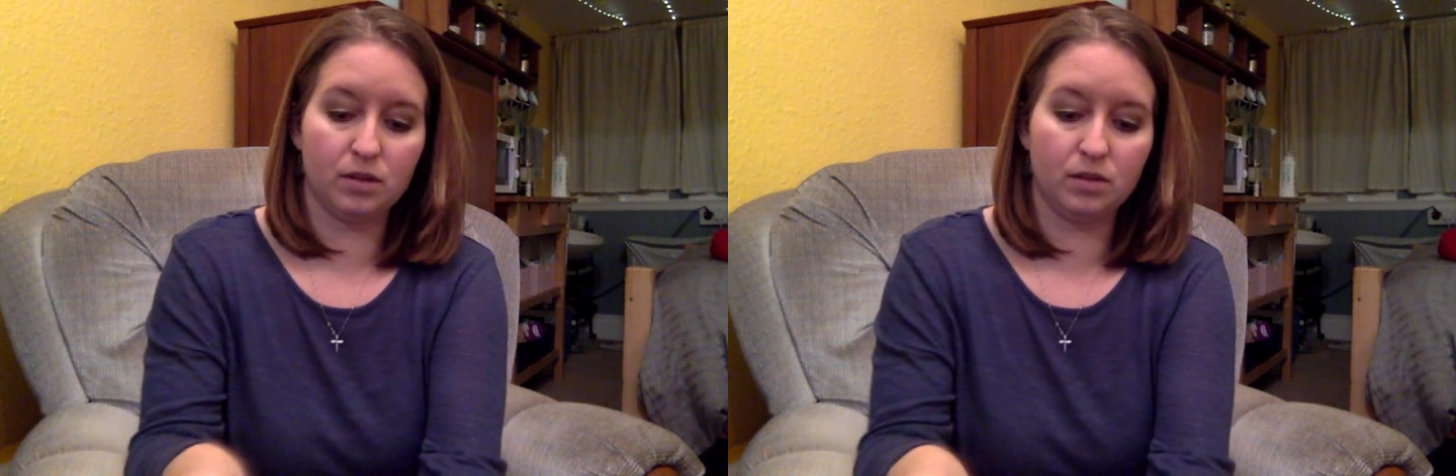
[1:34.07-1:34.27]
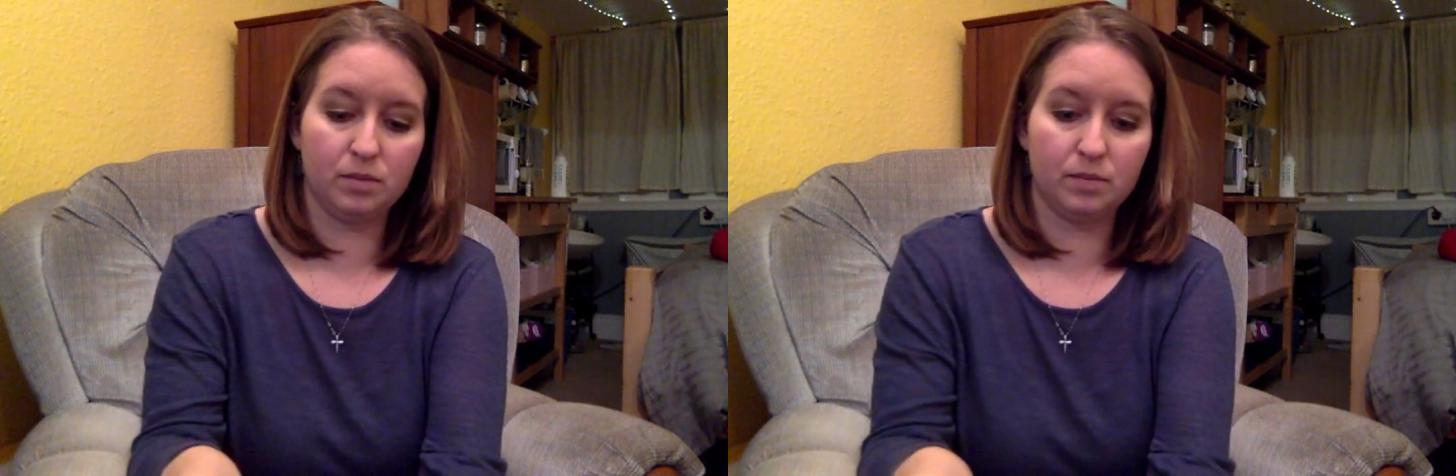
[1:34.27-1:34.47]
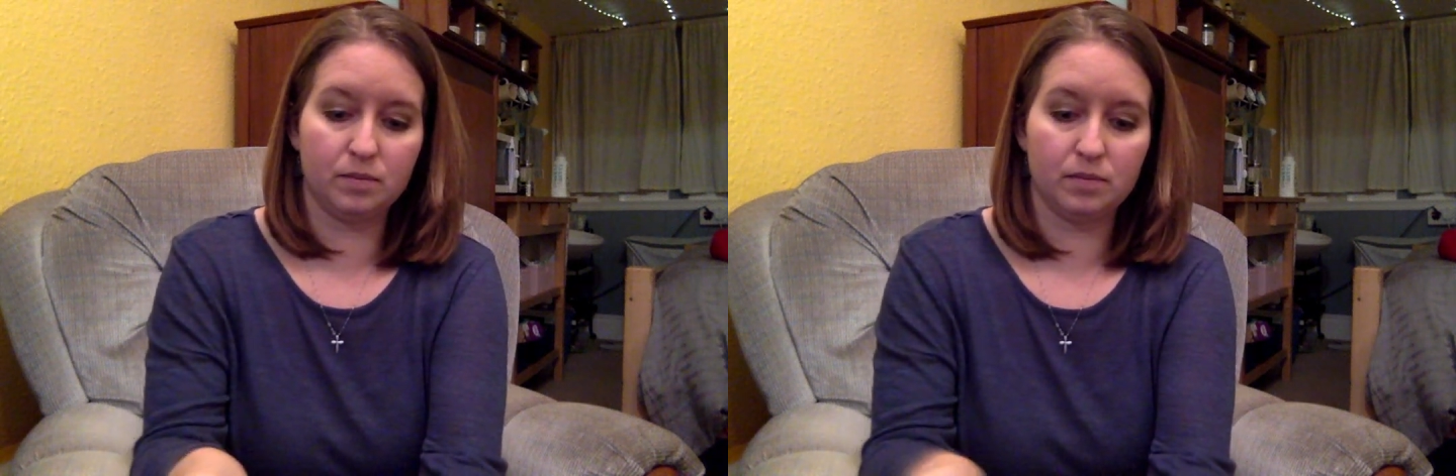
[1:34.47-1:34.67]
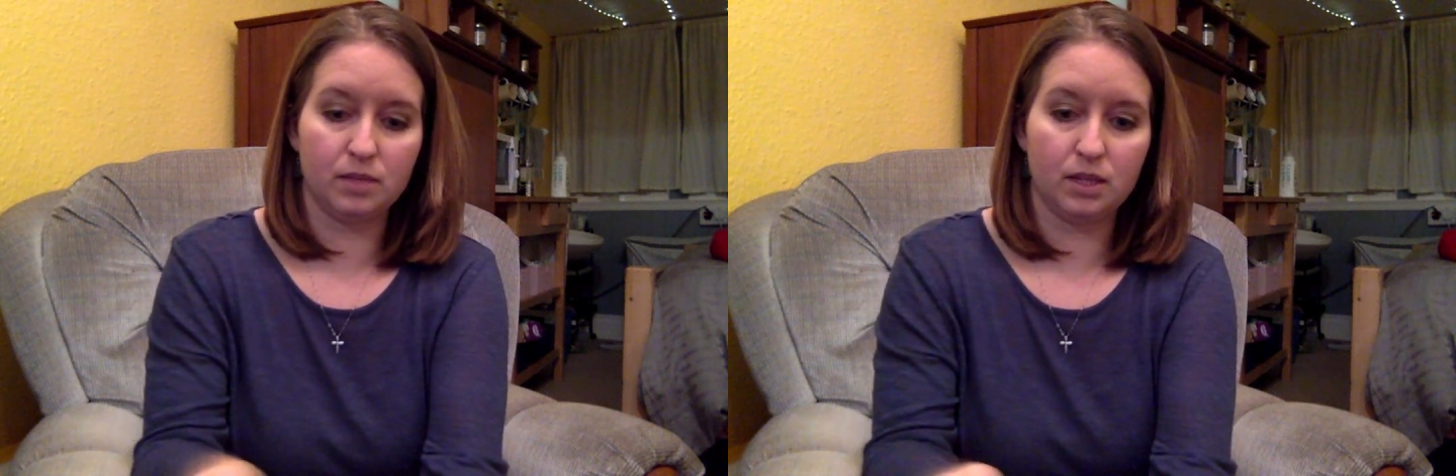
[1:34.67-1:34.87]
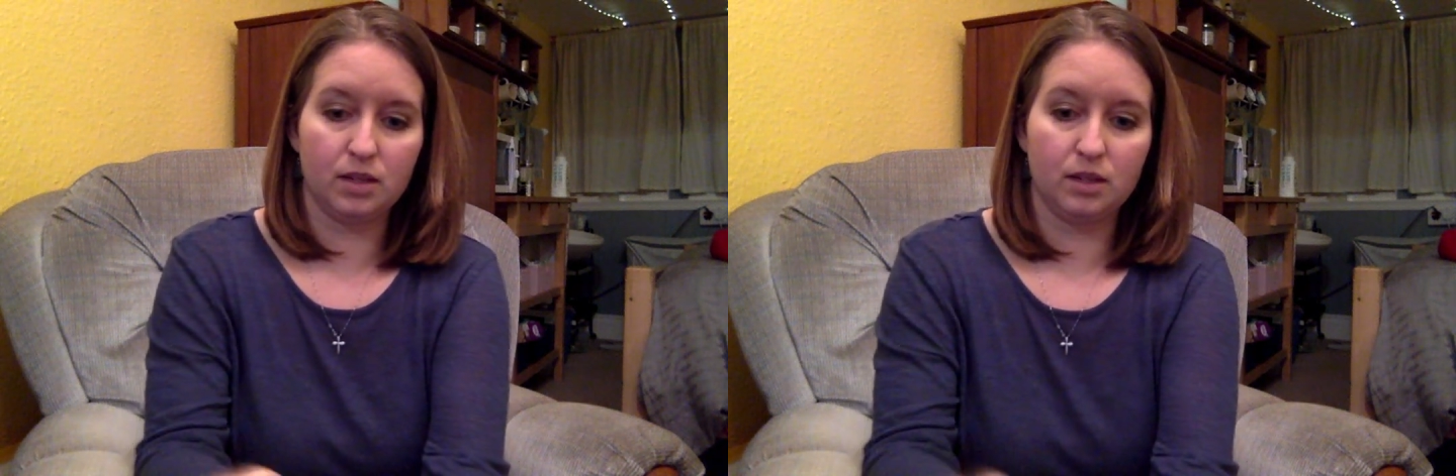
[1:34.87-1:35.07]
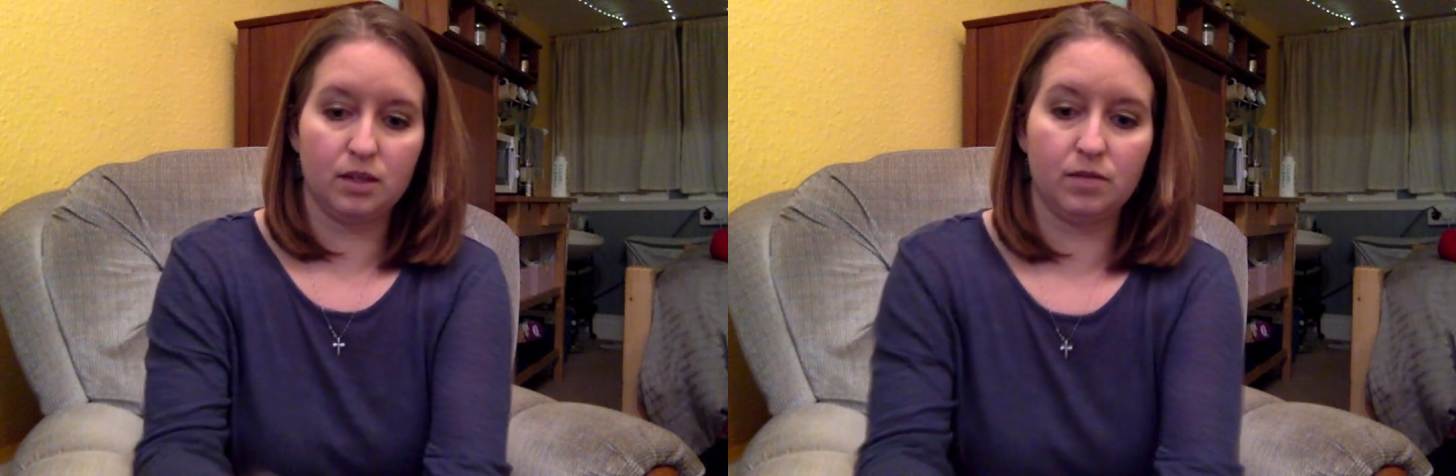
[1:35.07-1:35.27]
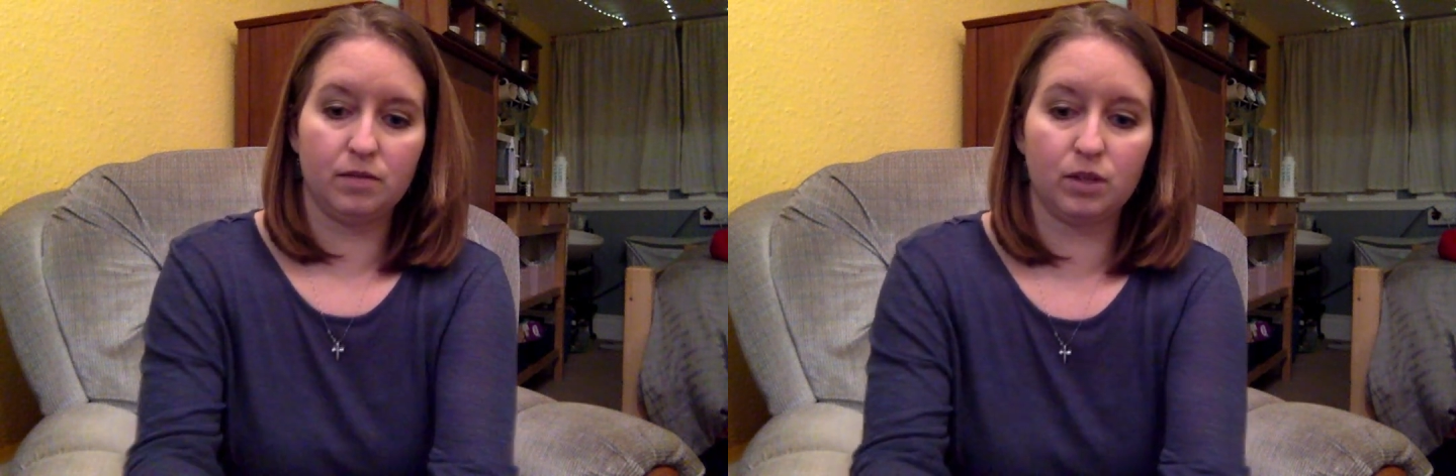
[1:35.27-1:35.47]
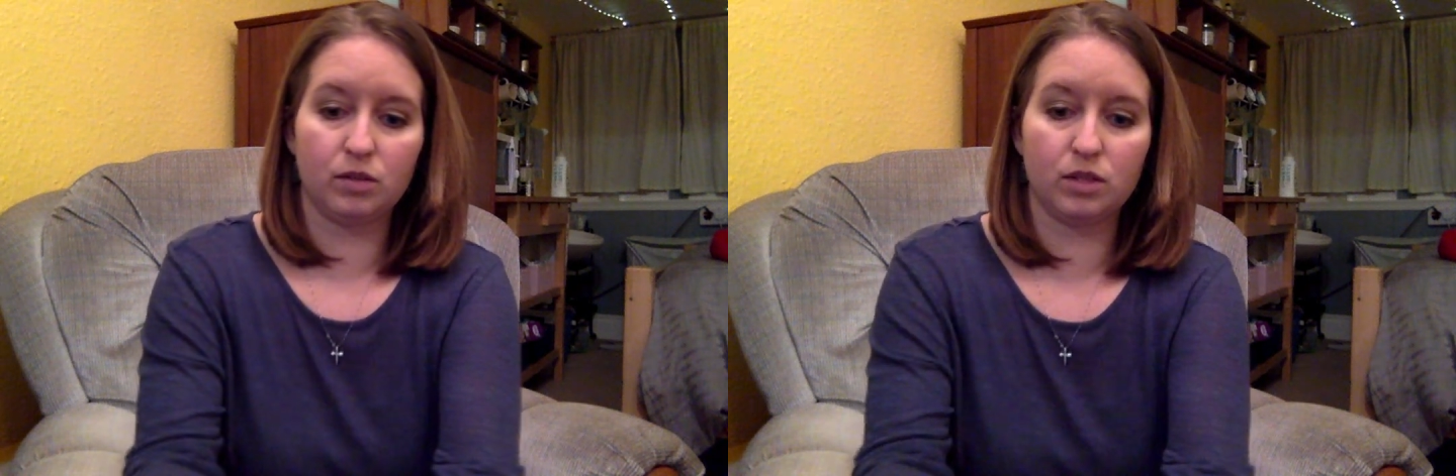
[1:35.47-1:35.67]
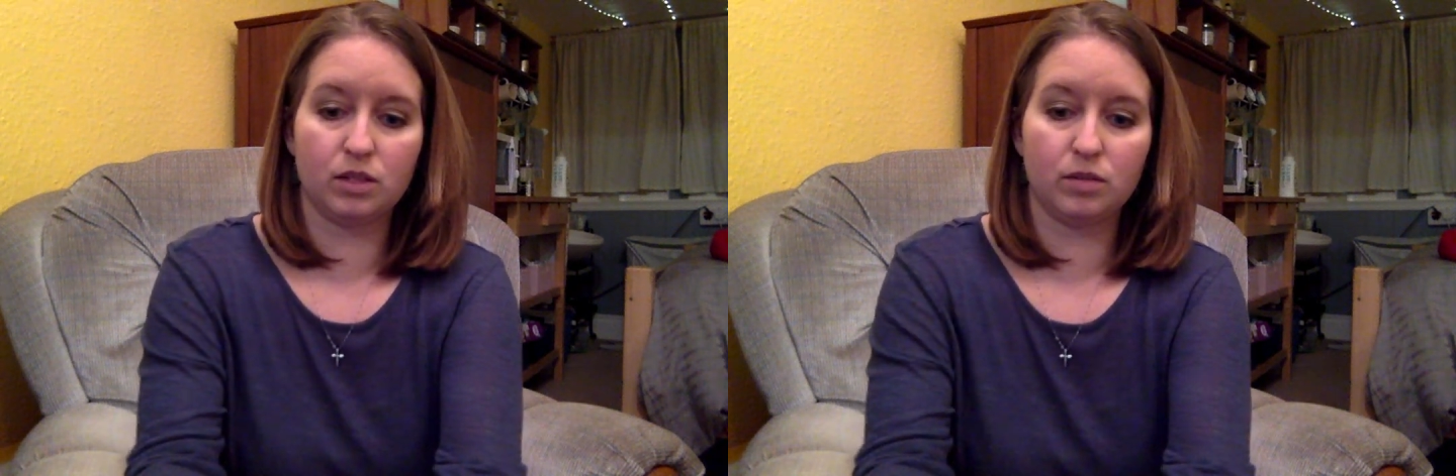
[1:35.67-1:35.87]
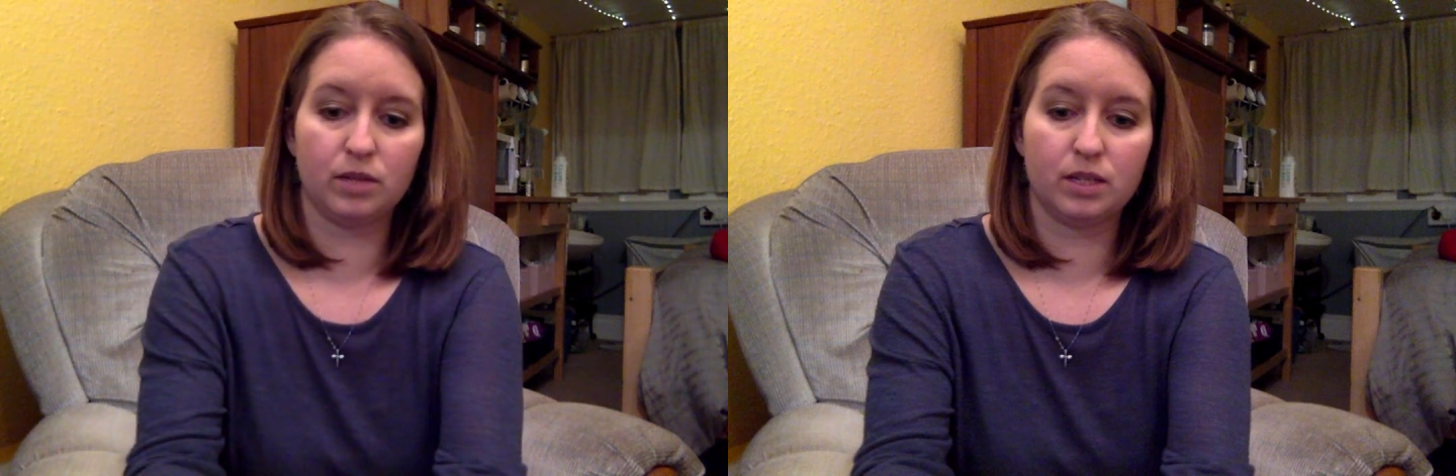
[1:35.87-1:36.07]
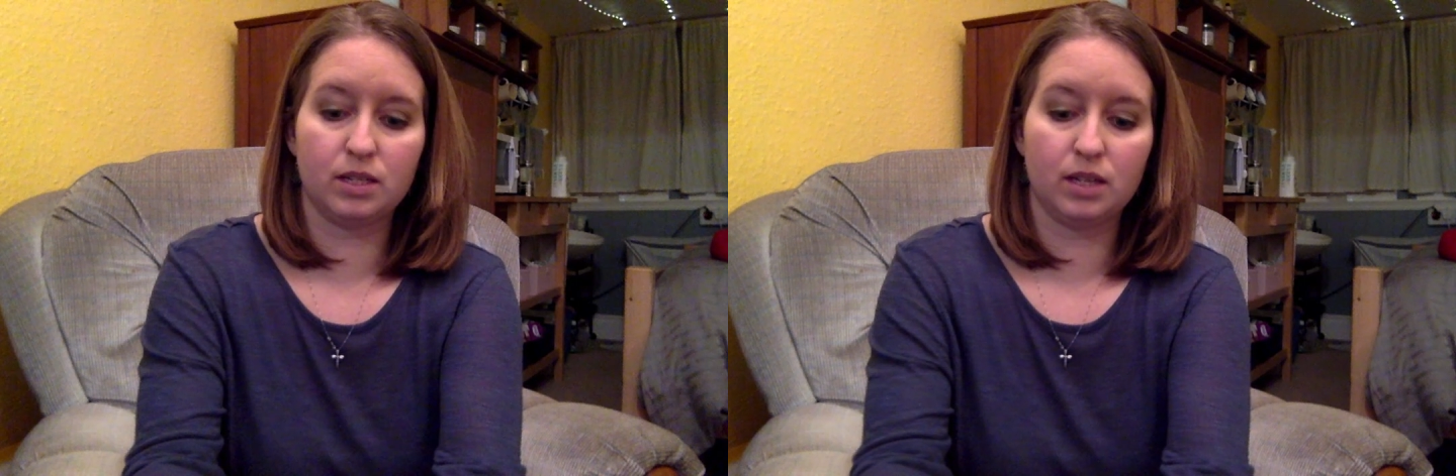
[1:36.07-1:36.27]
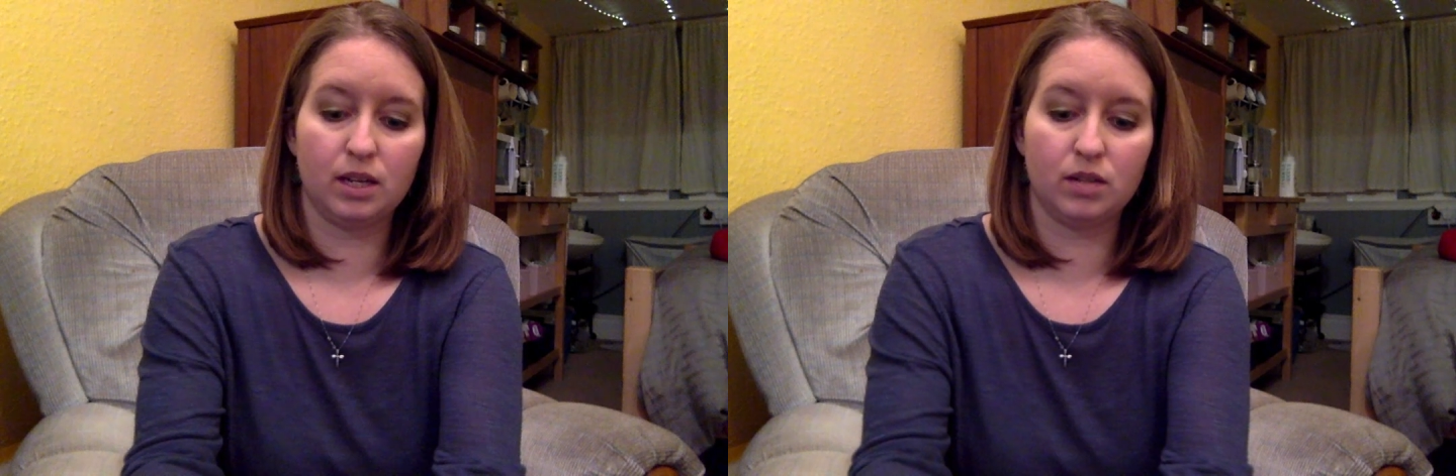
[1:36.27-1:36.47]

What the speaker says: The funnel doesn't want to stay,